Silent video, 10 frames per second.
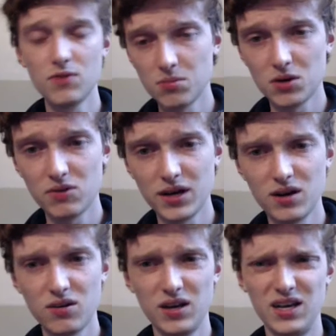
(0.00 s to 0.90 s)
the
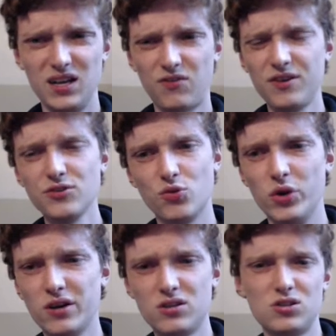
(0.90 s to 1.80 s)
rare, and it feels
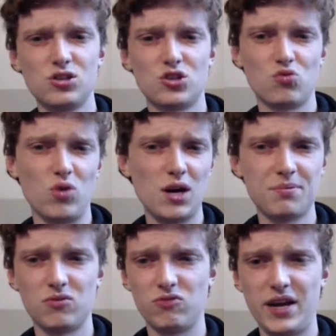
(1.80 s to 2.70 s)
weird to just swap
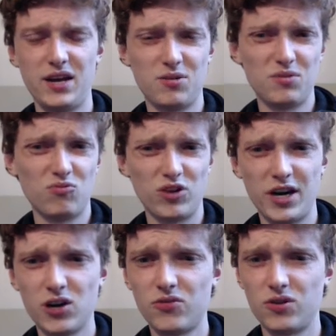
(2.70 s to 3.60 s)
a random
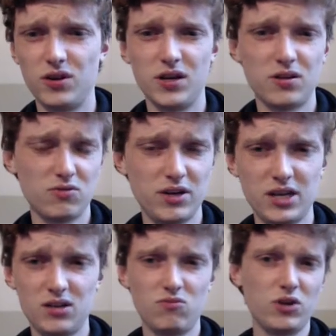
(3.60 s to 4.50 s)
rare for another
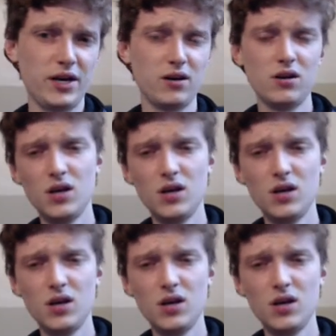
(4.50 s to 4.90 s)
random rare.